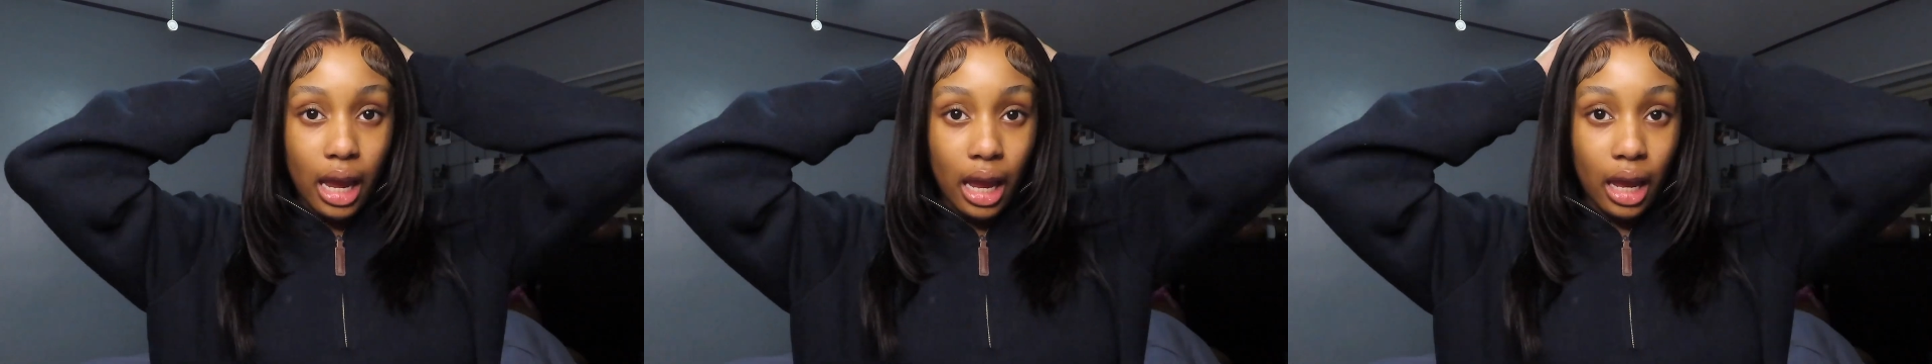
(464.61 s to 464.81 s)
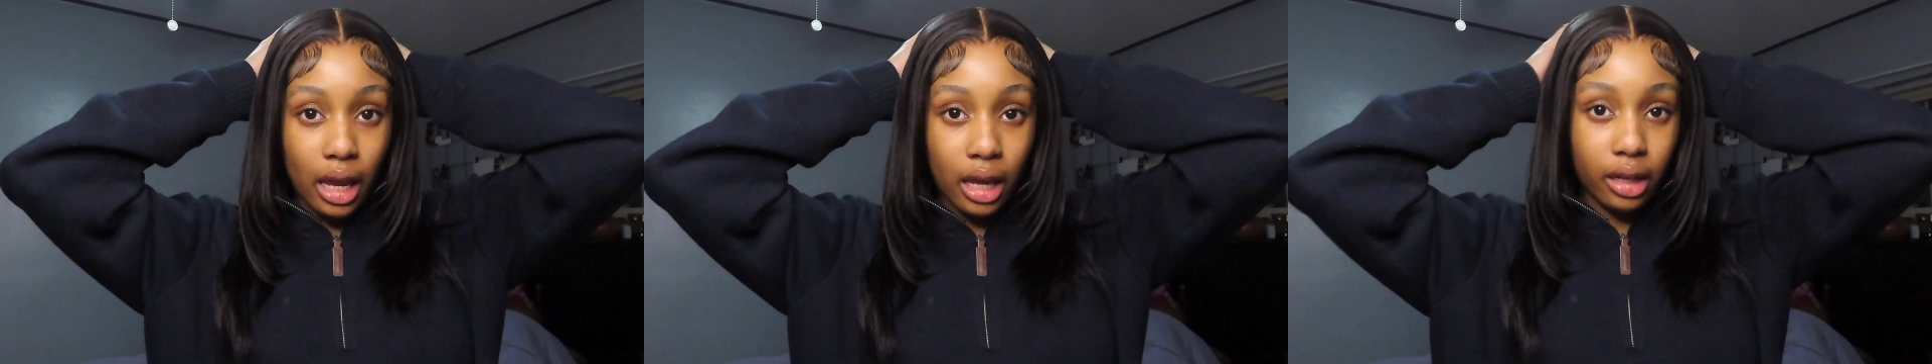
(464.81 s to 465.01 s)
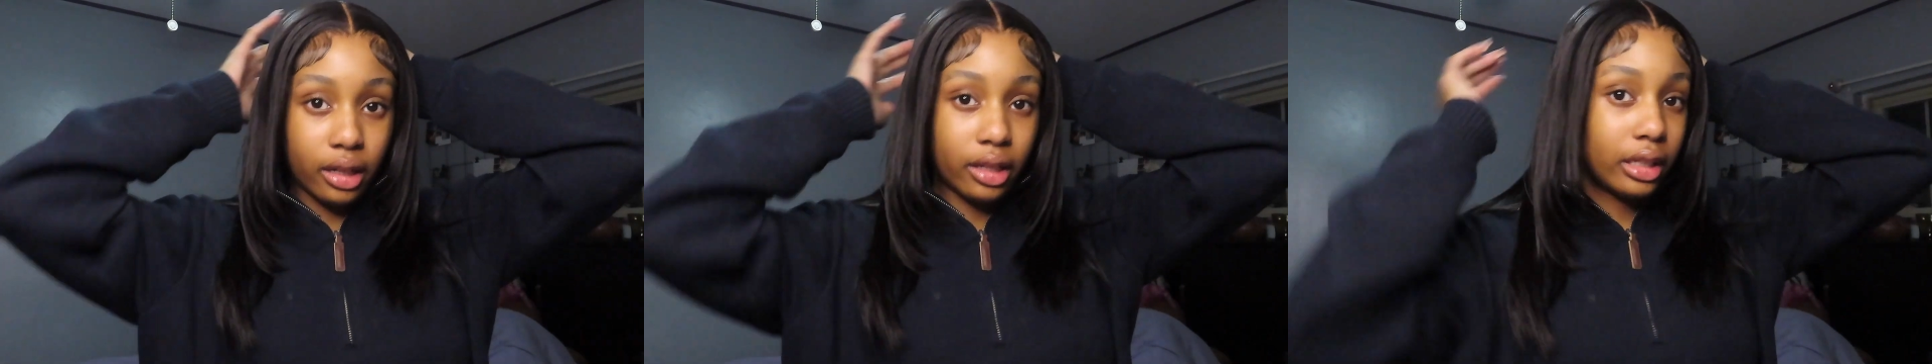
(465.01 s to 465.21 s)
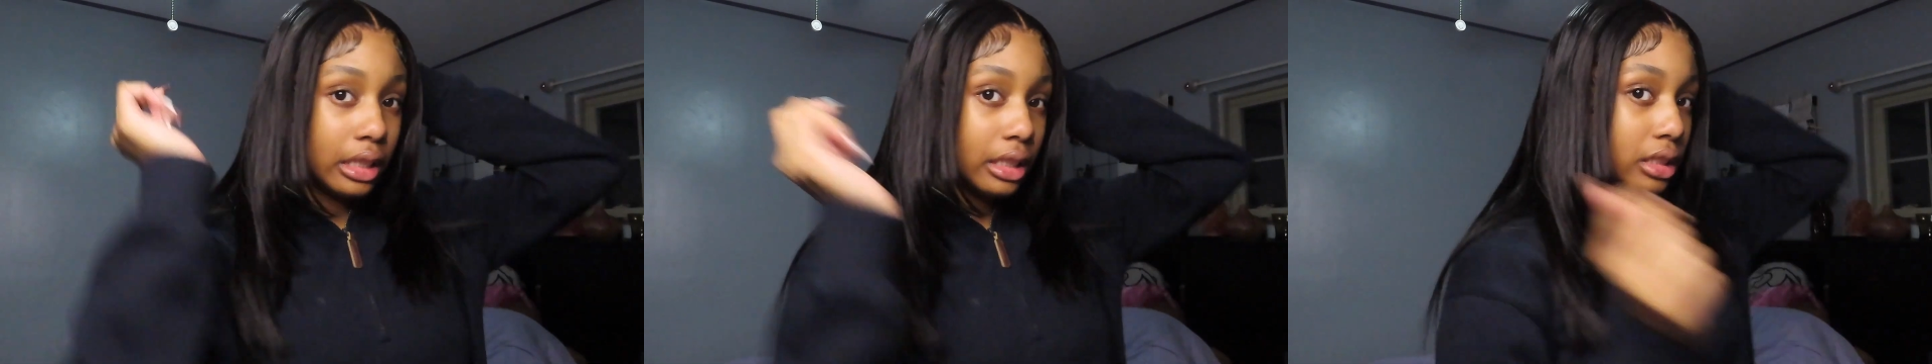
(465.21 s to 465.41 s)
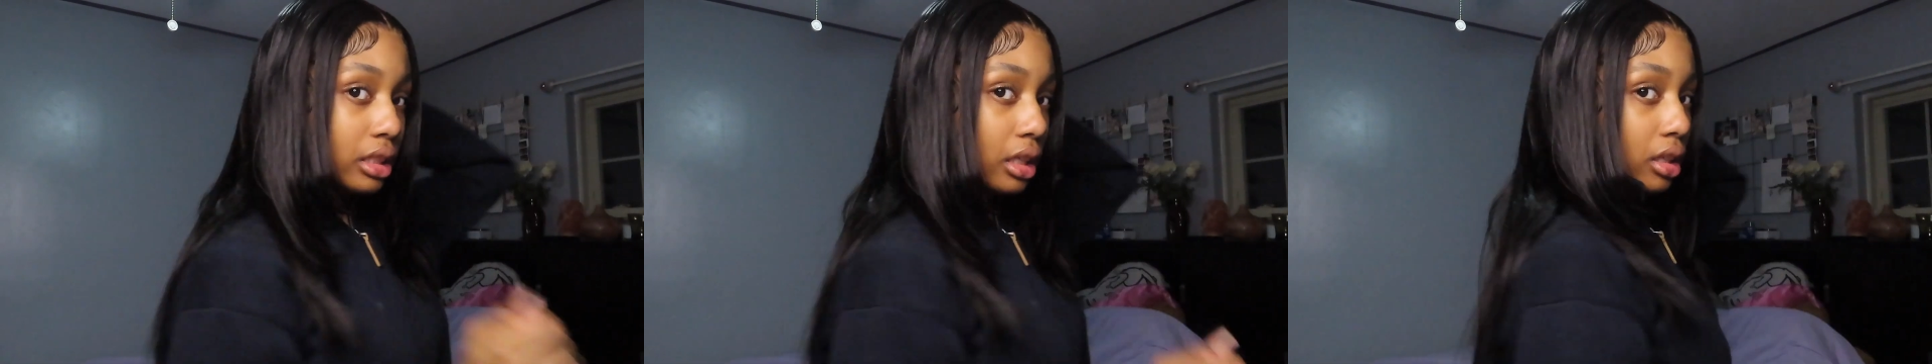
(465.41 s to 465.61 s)
And there
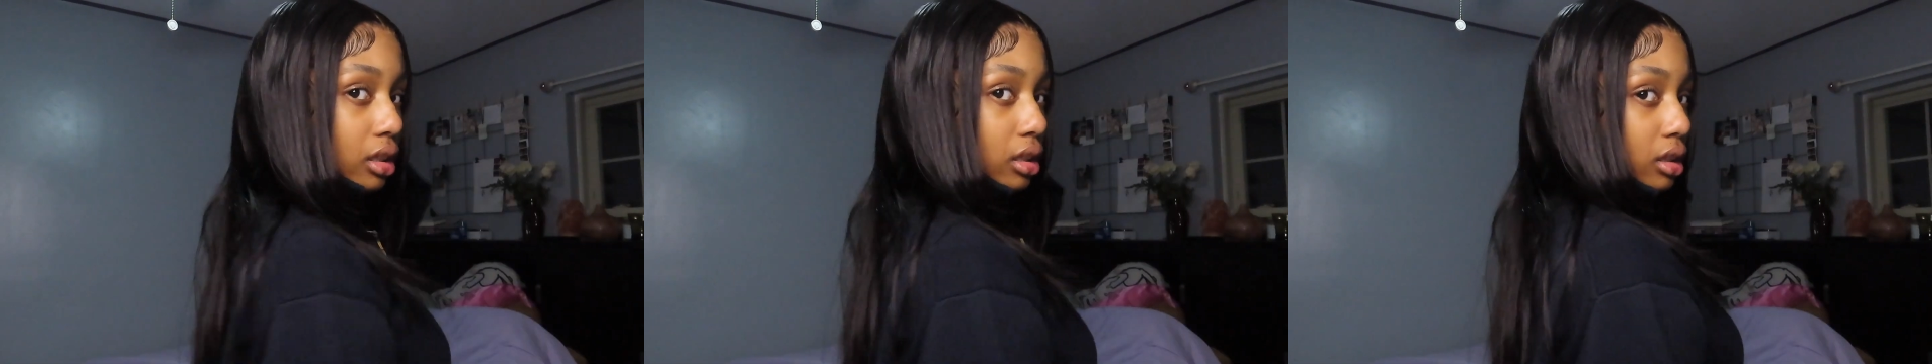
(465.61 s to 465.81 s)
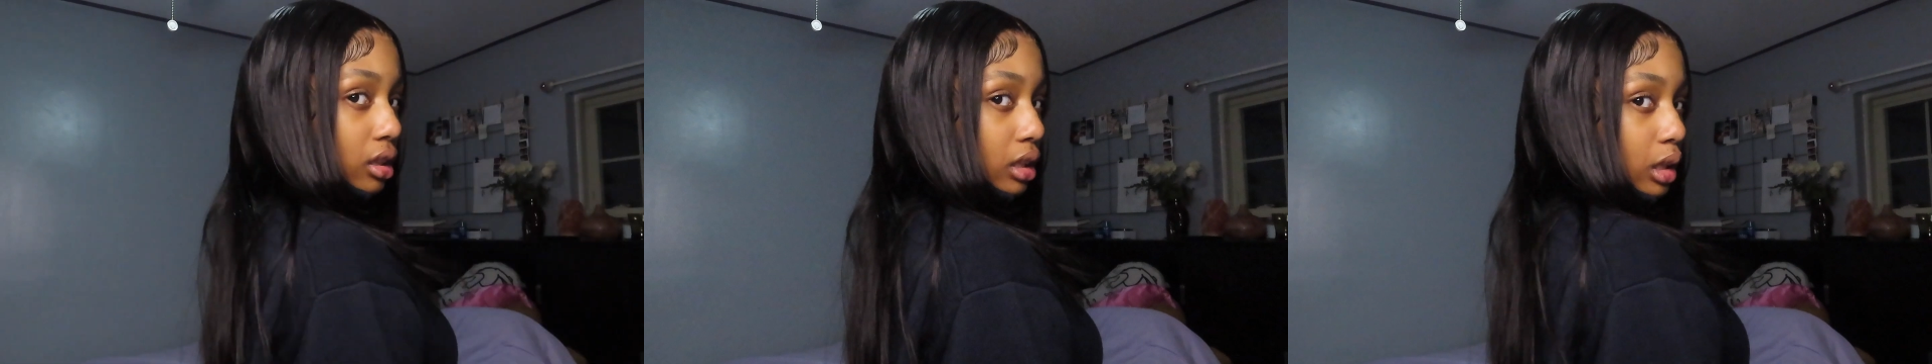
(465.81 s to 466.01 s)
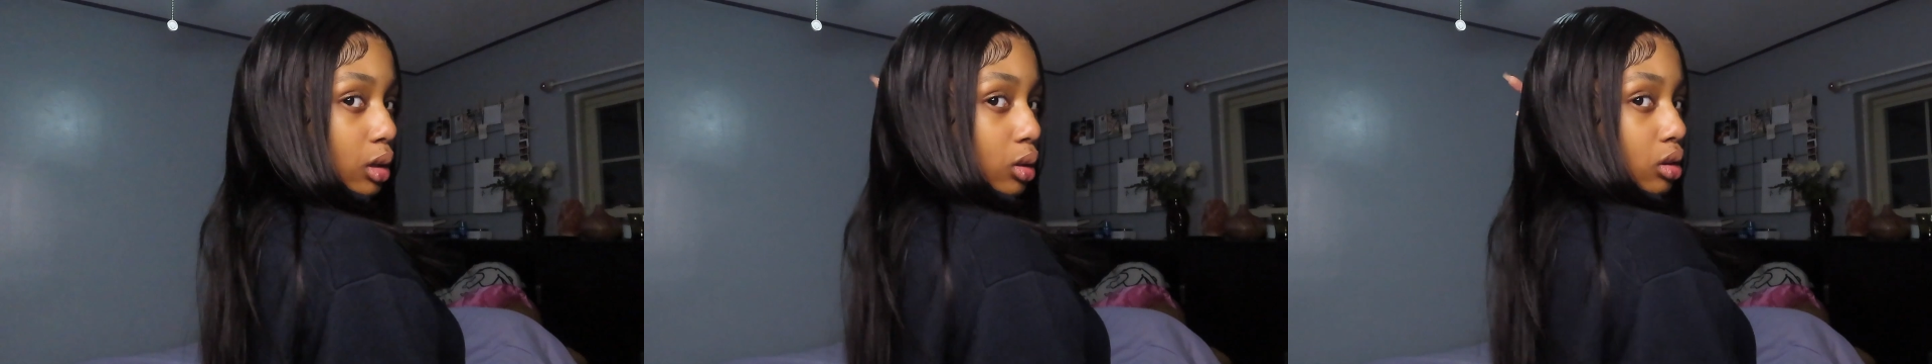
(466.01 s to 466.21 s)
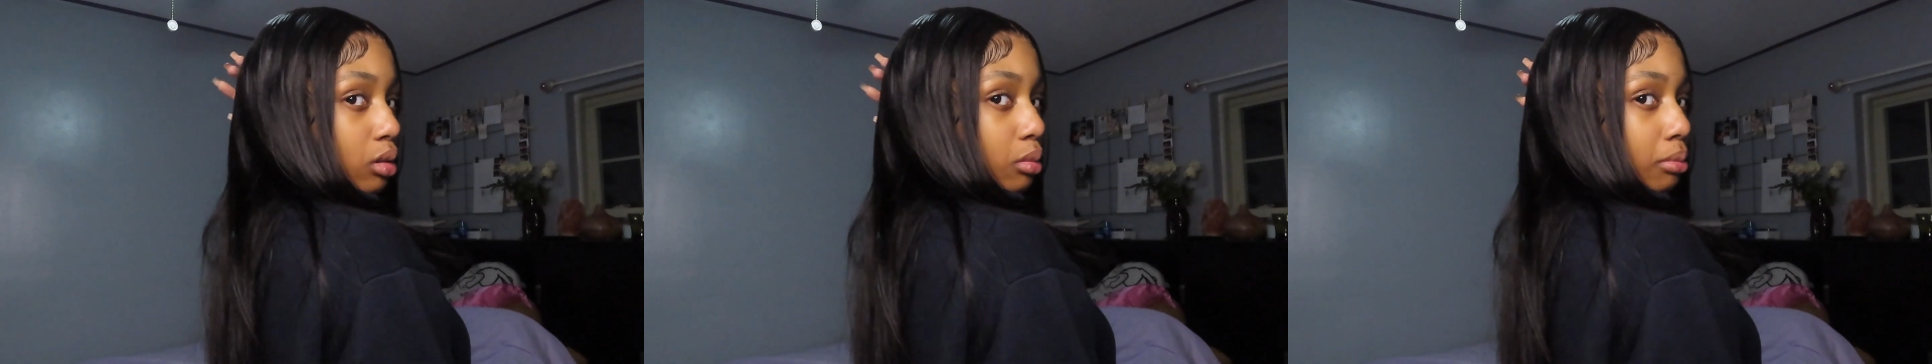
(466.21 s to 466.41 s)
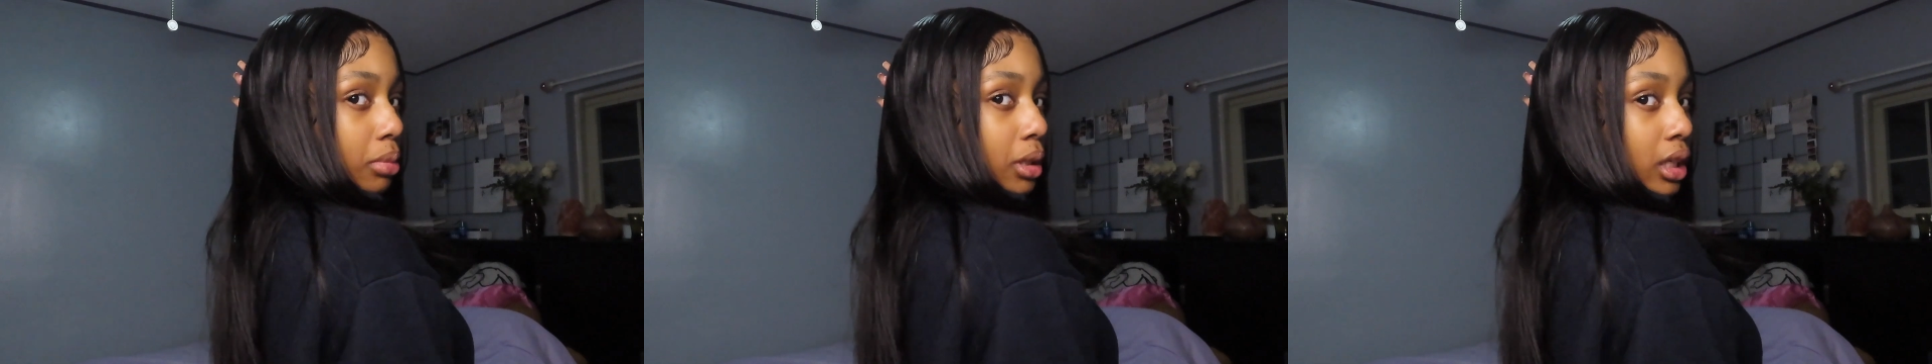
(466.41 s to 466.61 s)
is like a little
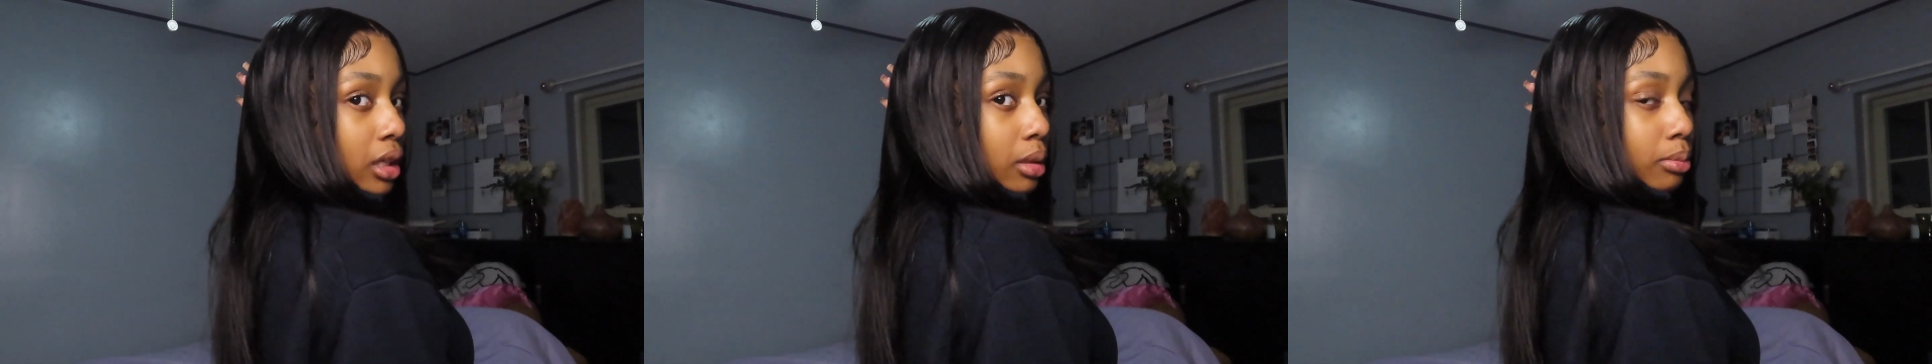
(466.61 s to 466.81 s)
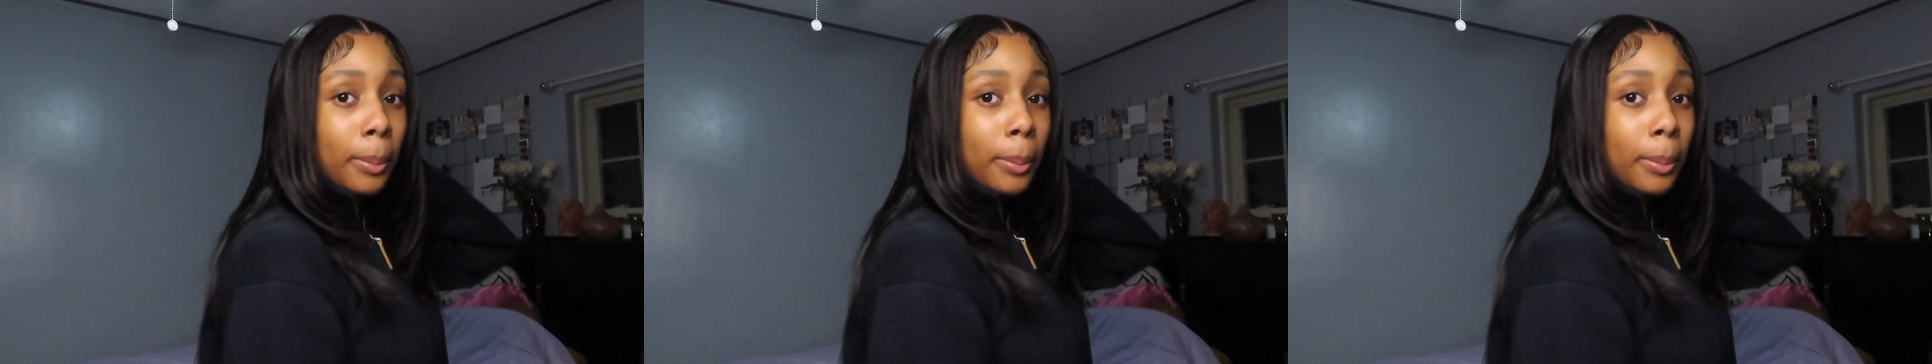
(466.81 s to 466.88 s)
bump.